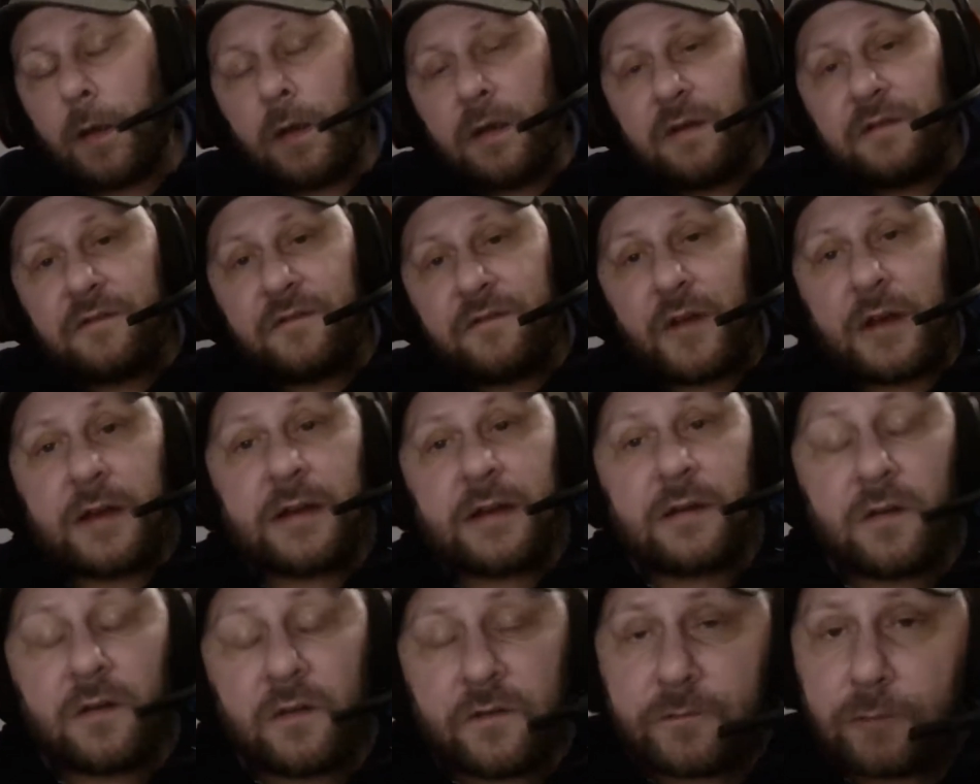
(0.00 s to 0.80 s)
fell
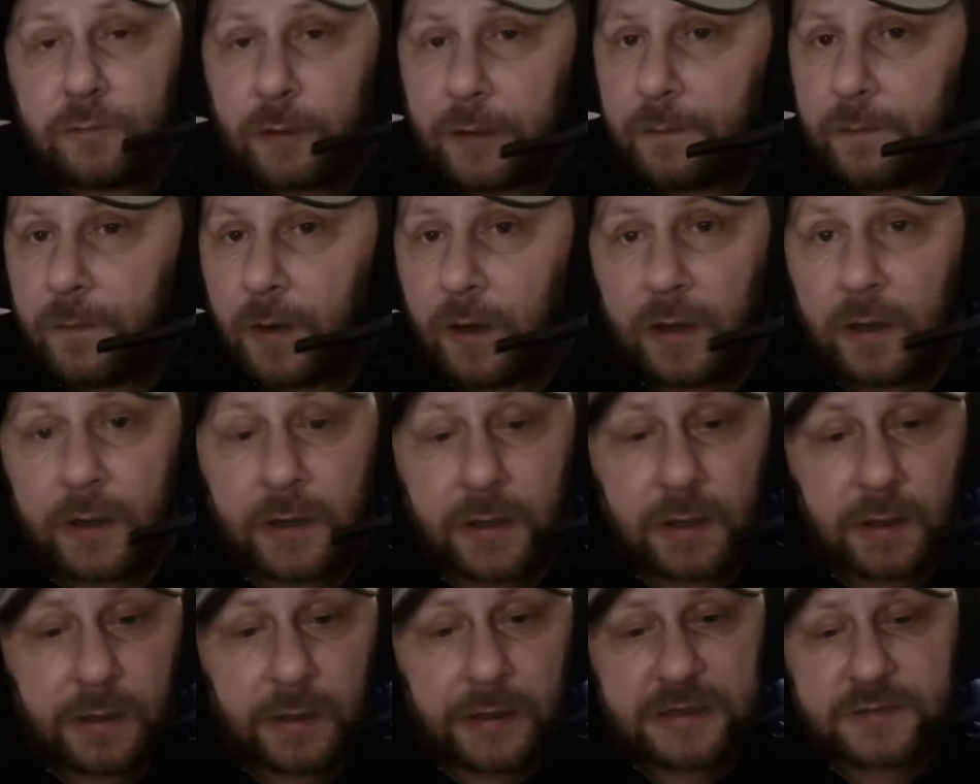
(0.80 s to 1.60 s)
in love with
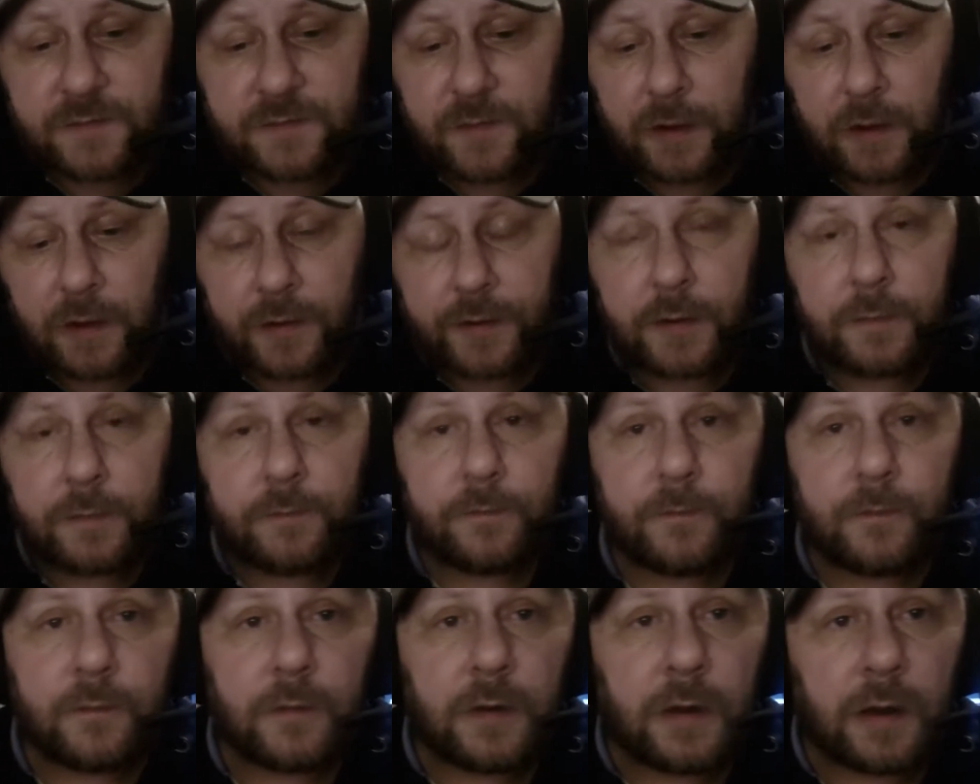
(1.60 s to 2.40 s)
my last partner
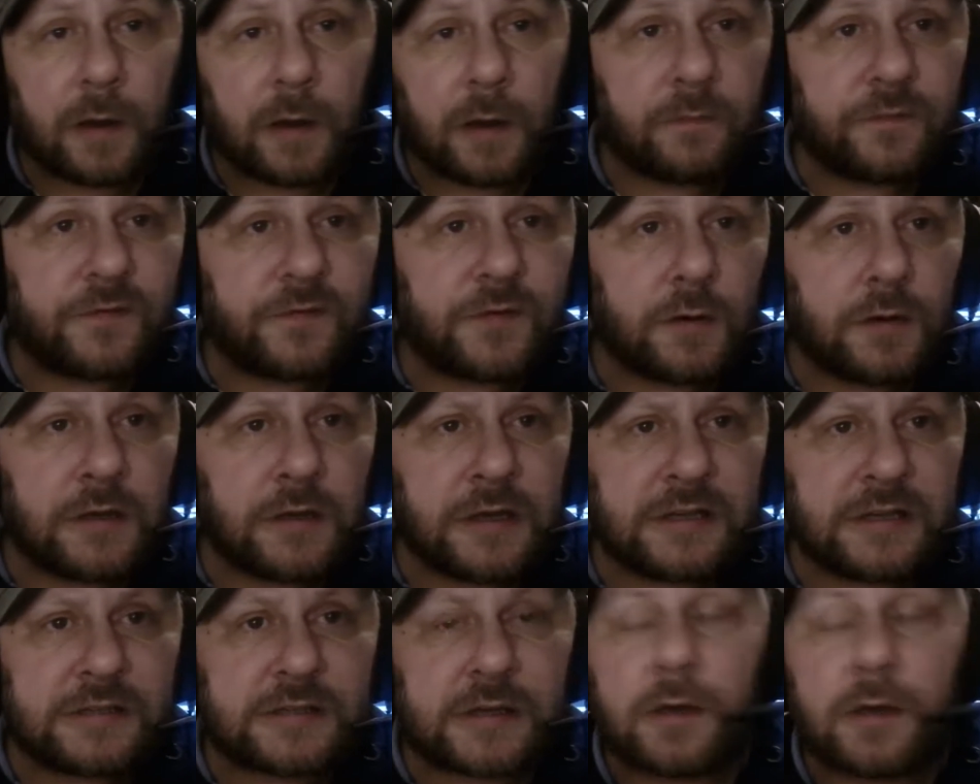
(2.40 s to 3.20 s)
a few
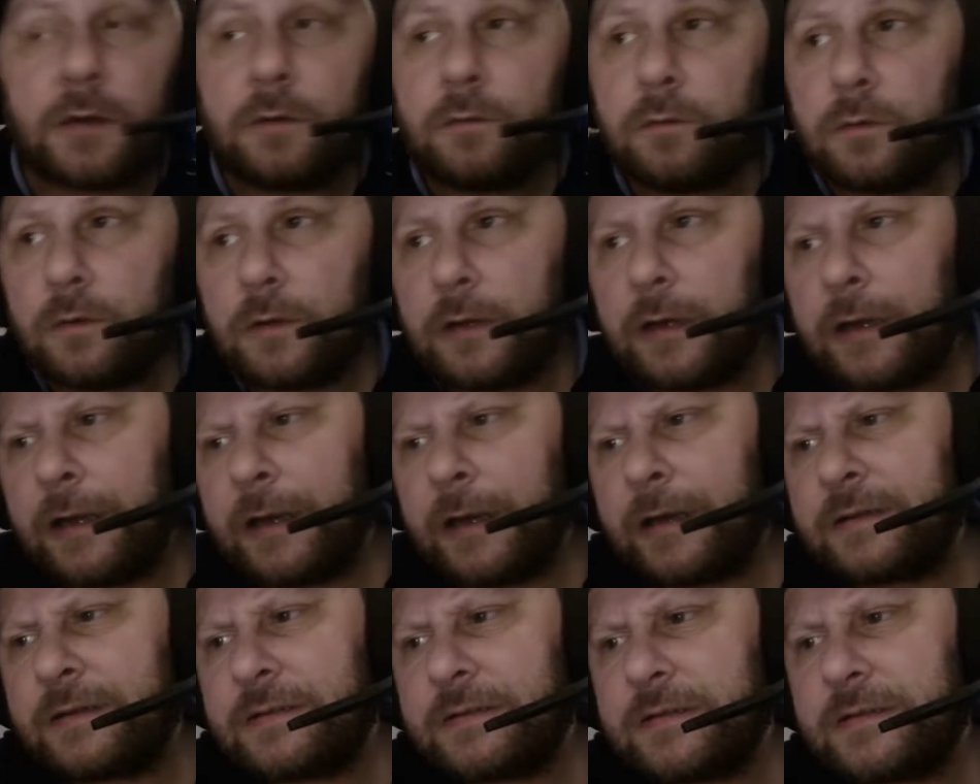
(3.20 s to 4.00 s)
years ago,
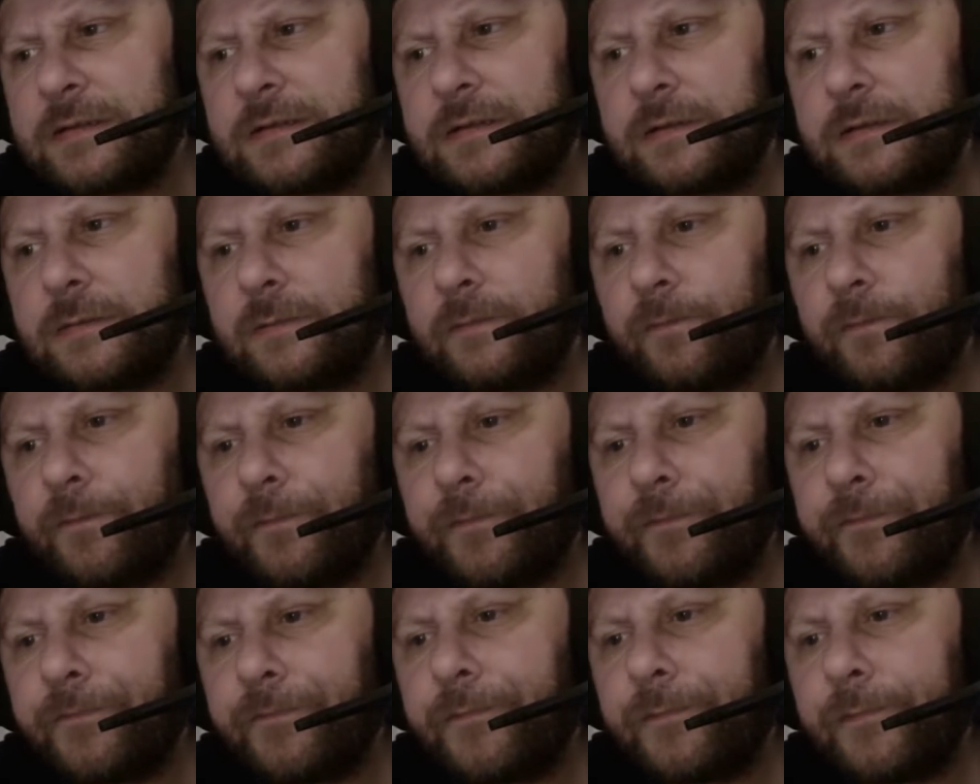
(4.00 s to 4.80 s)
and
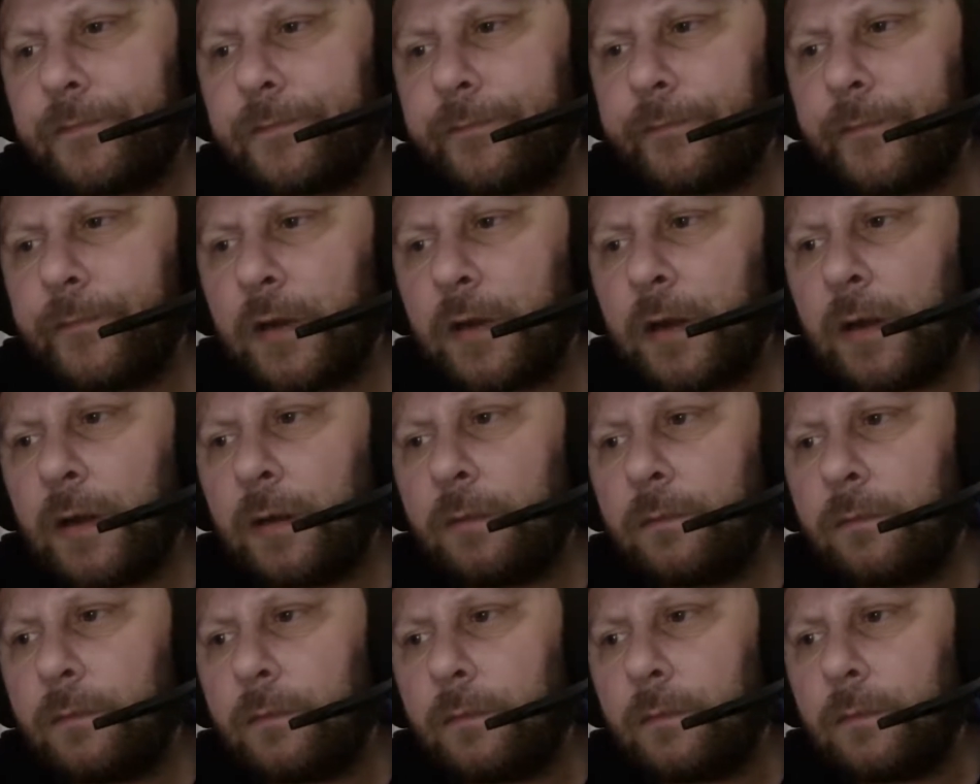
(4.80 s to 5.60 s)

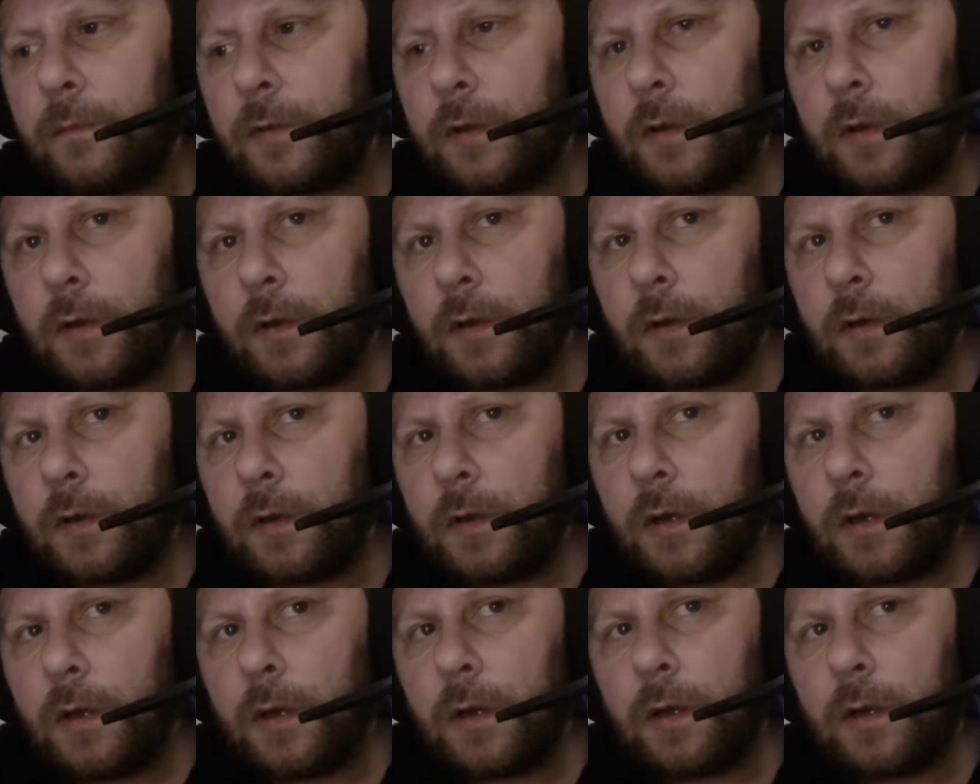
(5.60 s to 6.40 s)
um,
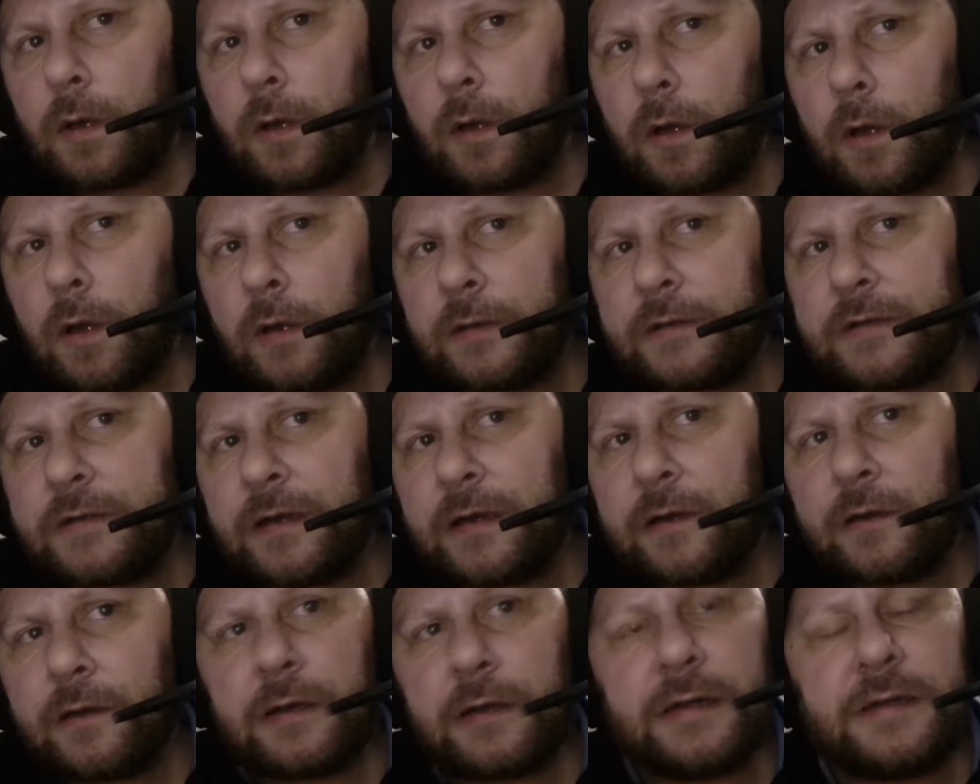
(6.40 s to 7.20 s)

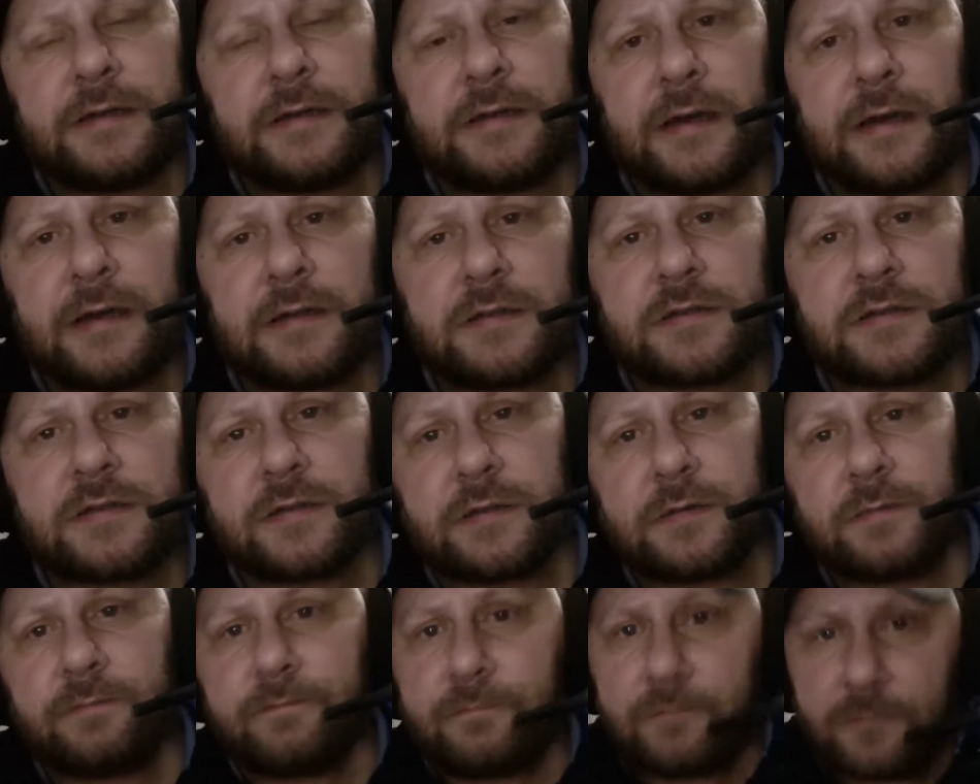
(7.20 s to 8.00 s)
undoubtedly down
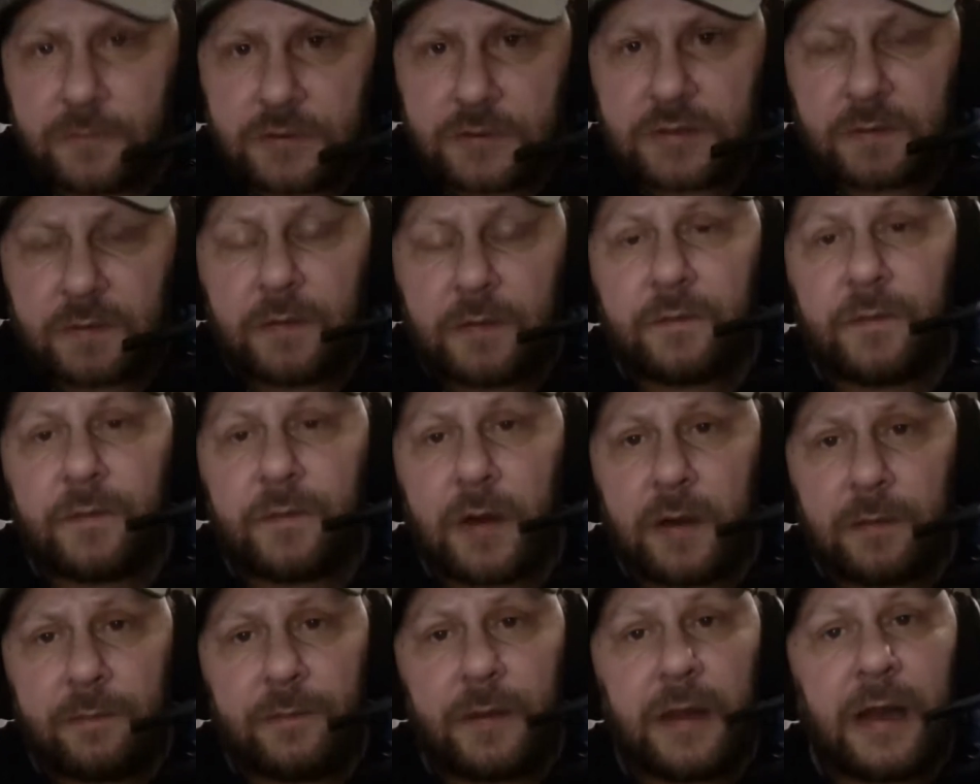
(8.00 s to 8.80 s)
to some of
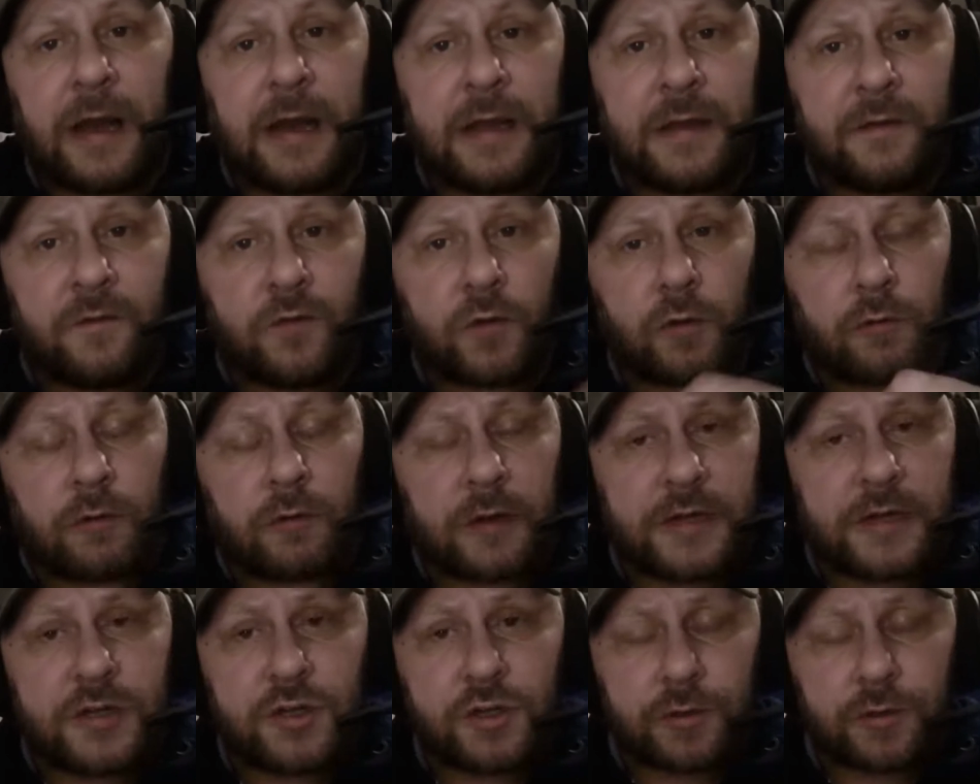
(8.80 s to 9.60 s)
my
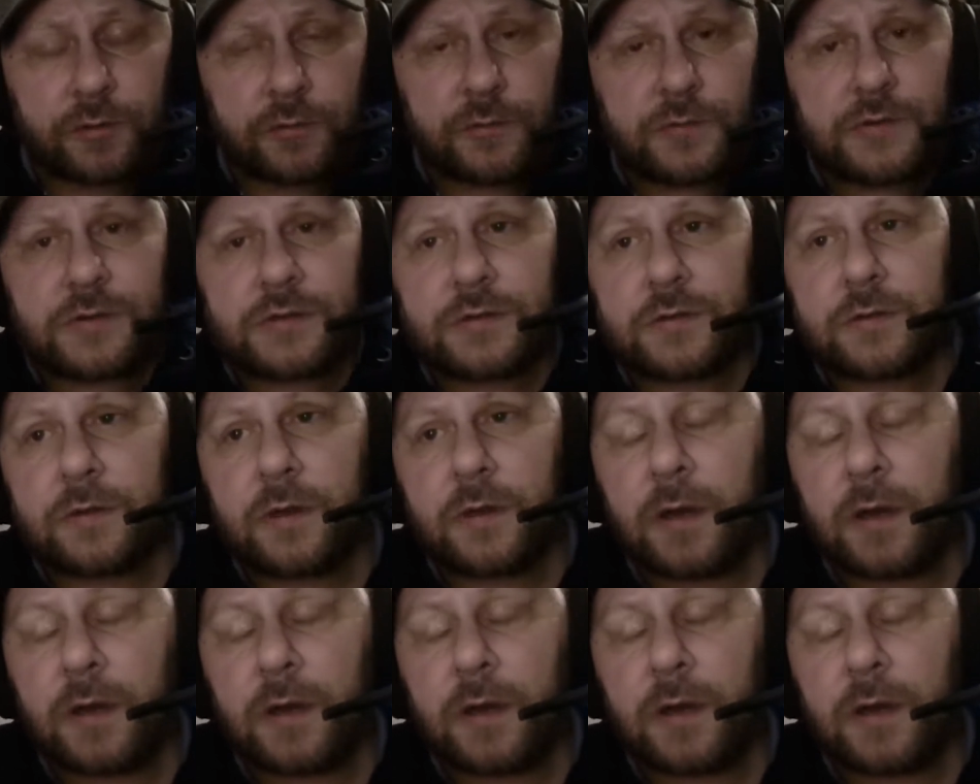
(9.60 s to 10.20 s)
behavioural issues,